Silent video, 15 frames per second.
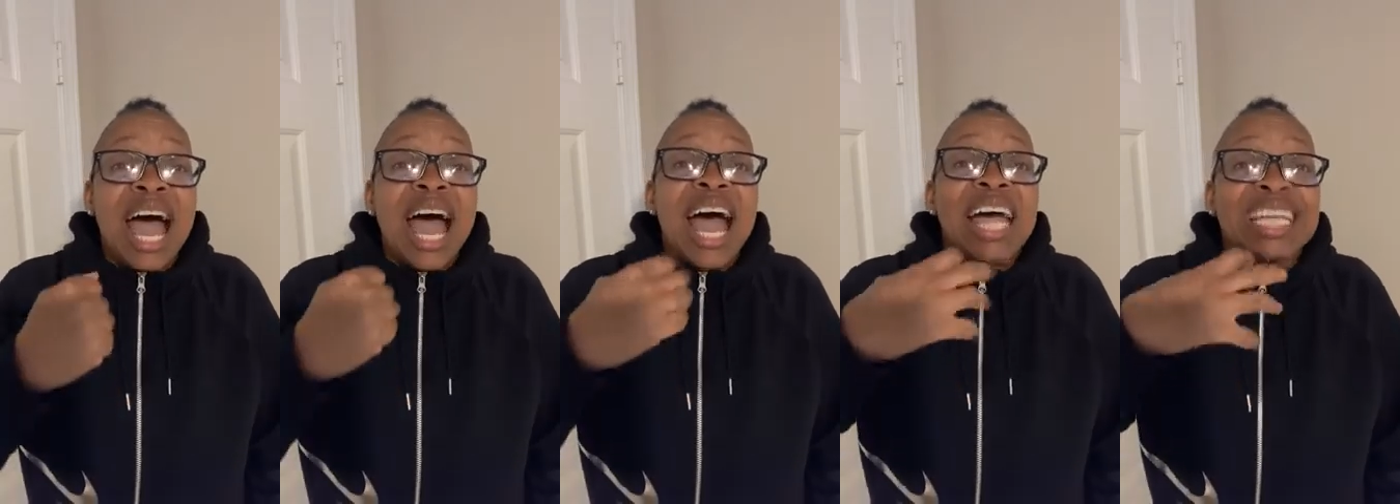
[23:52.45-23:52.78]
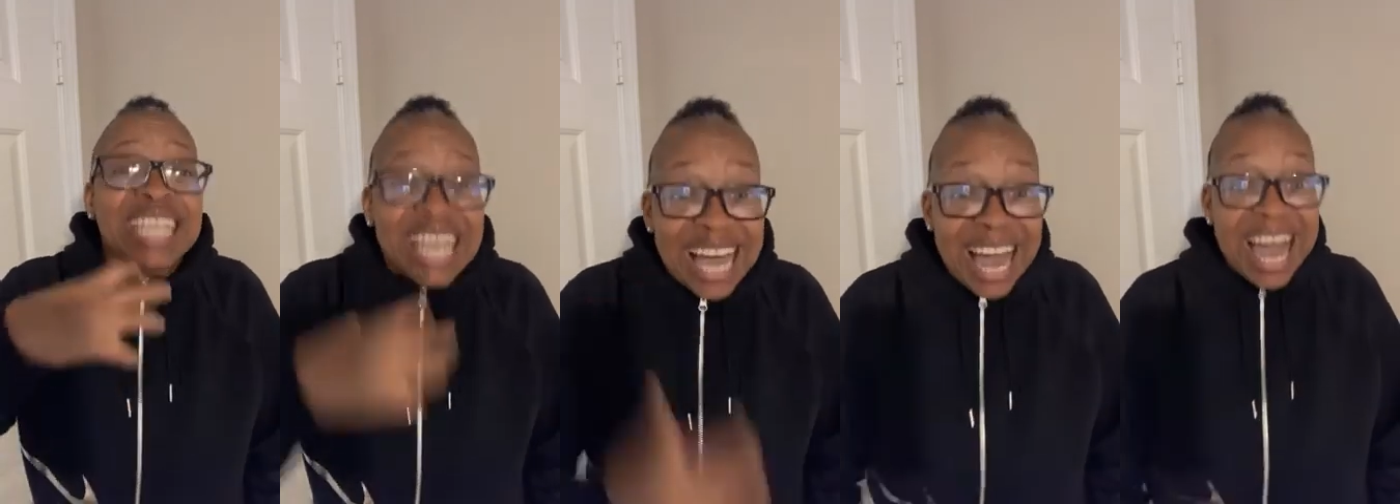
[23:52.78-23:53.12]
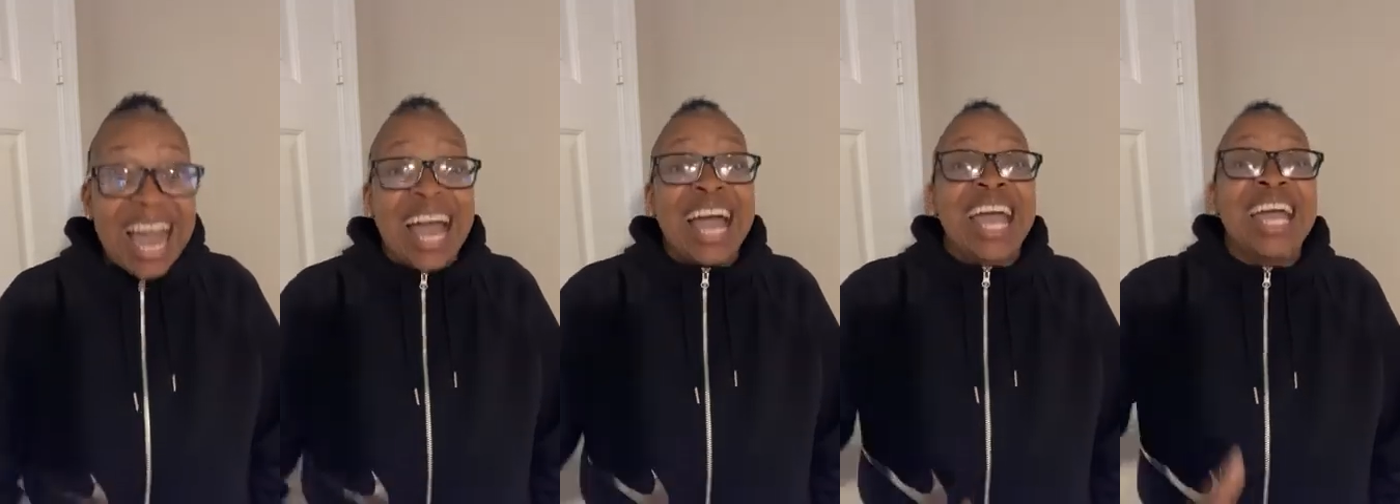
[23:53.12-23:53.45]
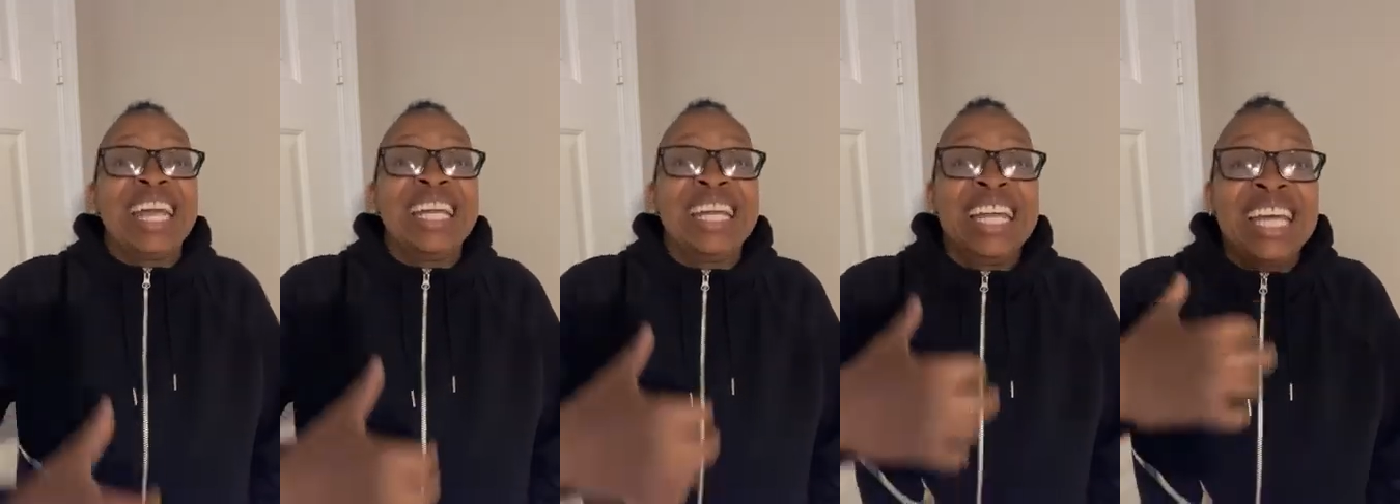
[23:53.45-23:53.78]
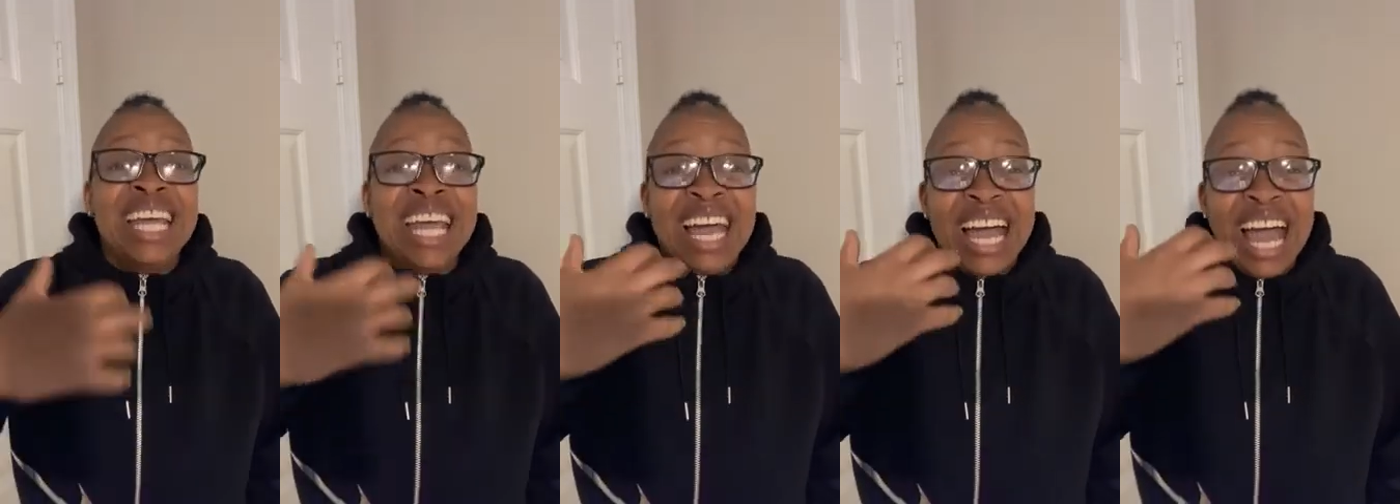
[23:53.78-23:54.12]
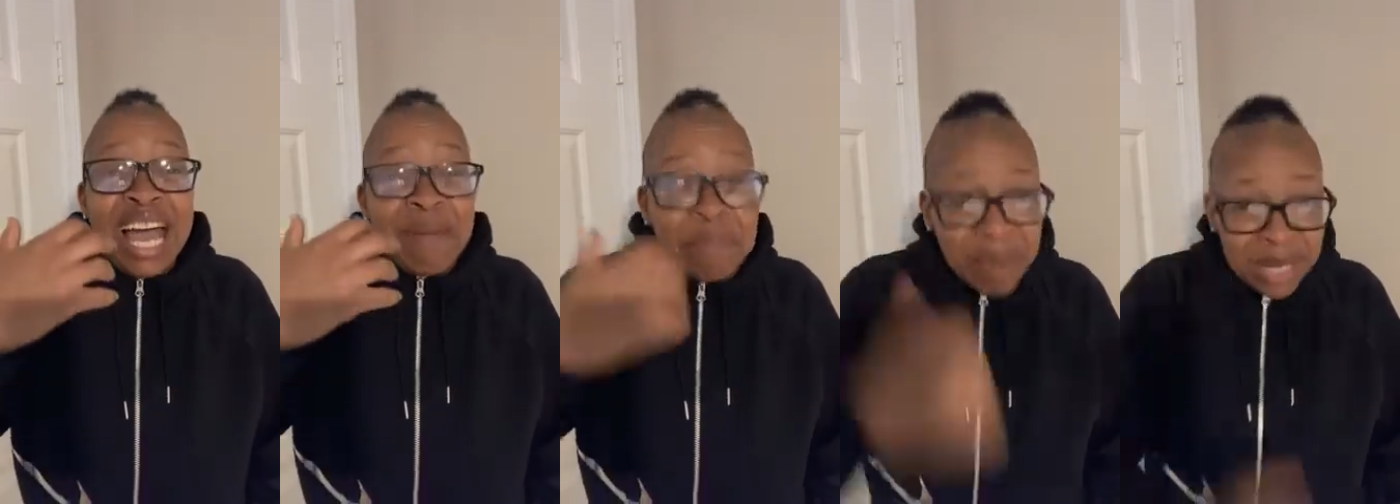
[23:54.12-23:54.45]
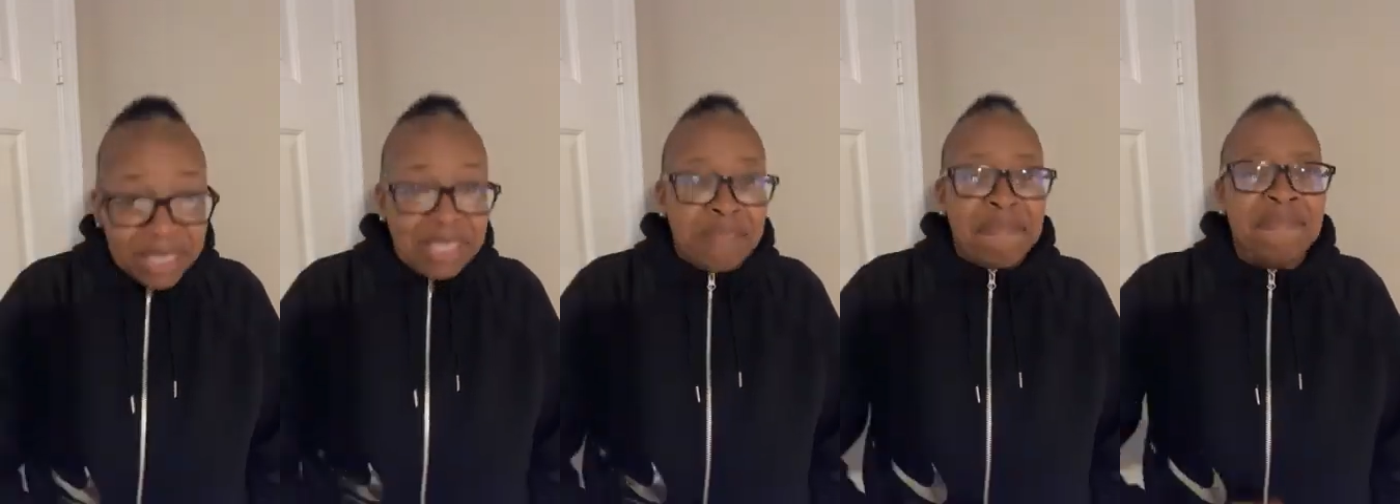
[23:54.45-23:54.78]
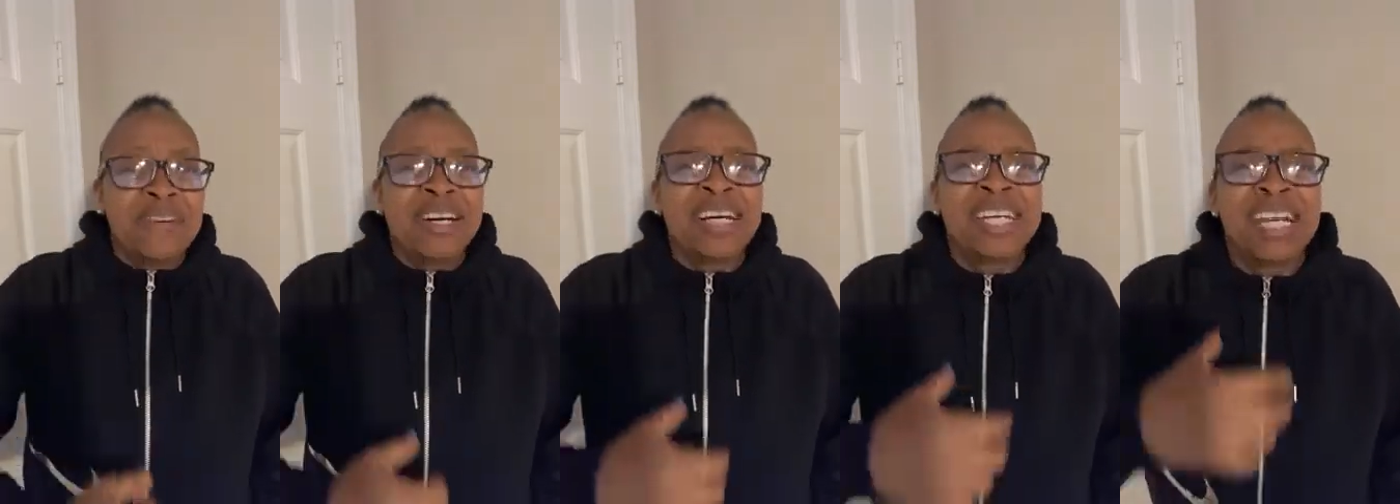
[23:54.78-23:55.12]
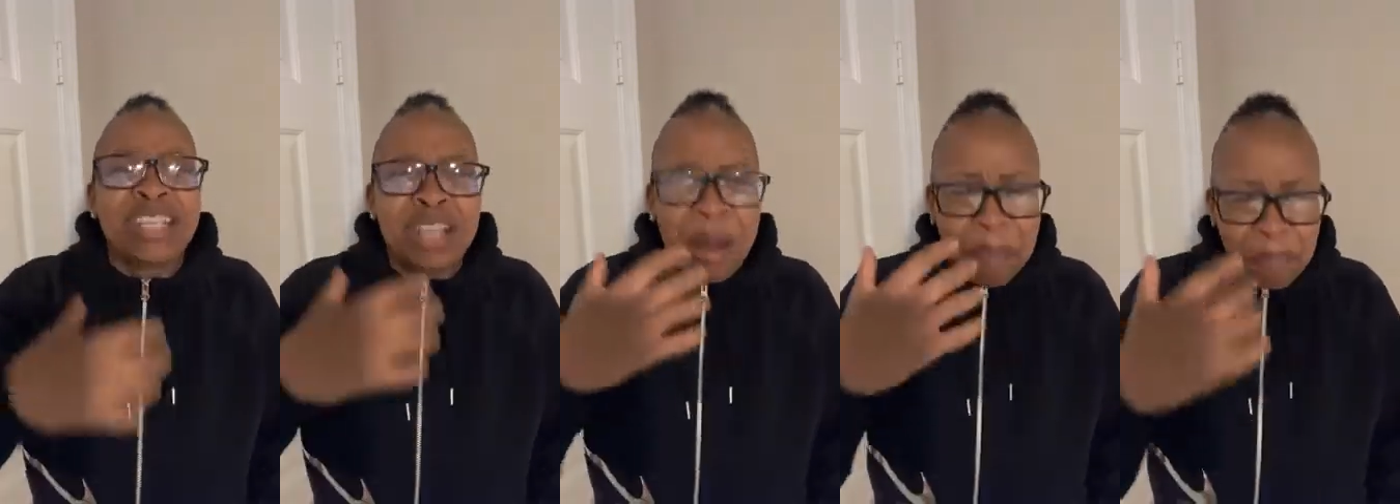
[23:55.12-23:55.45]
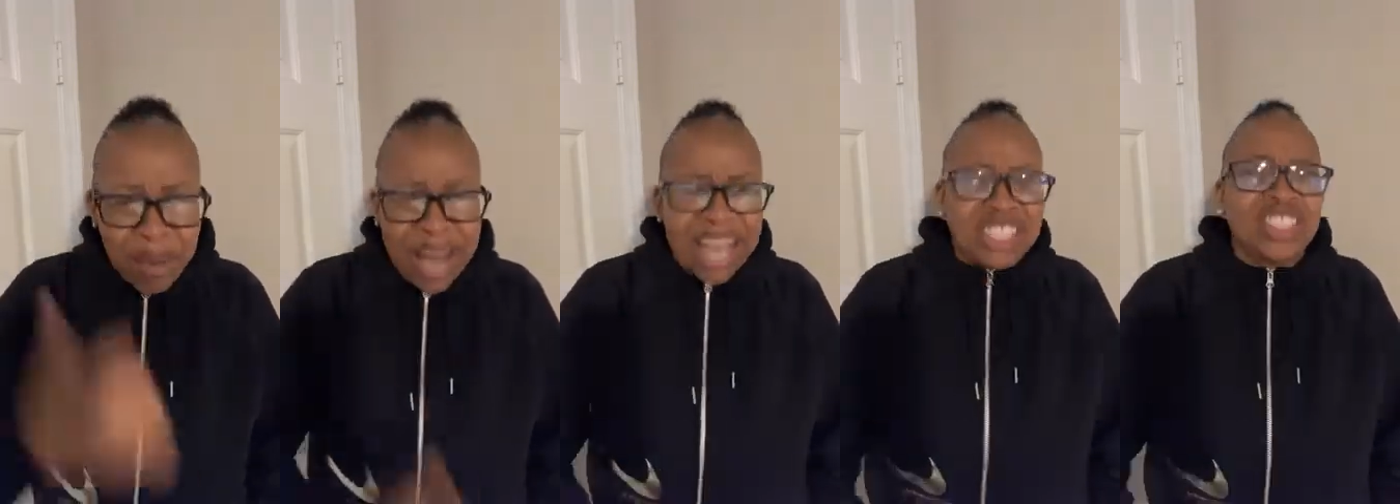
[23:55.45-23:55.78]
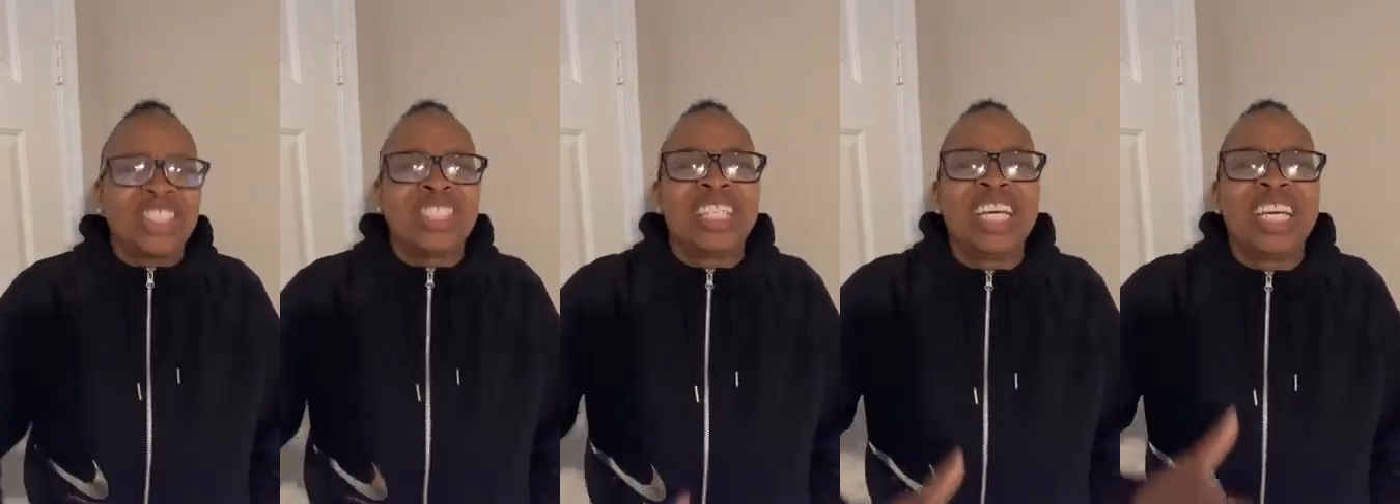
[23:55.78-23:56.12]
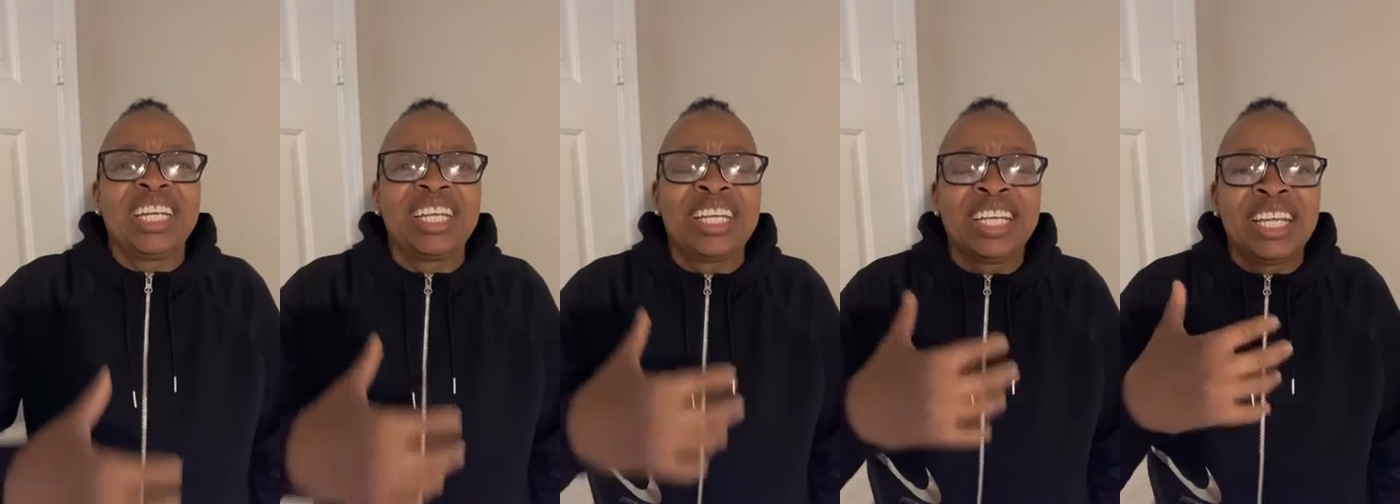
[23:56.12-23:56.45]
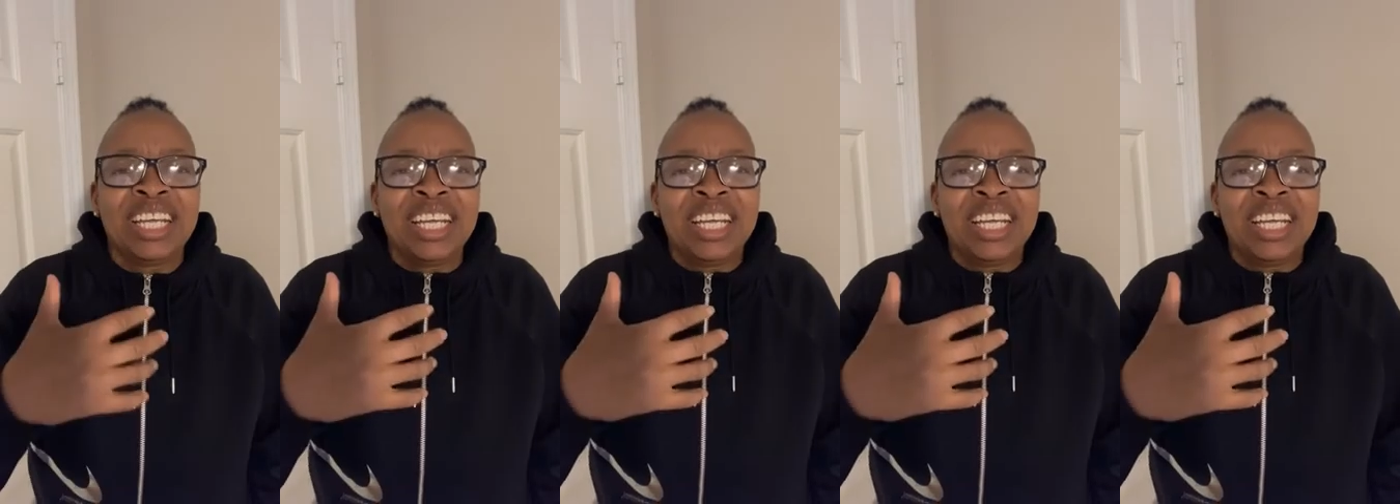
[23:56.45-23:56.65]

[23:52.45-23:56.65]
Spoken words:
and kind and merciful and compassionate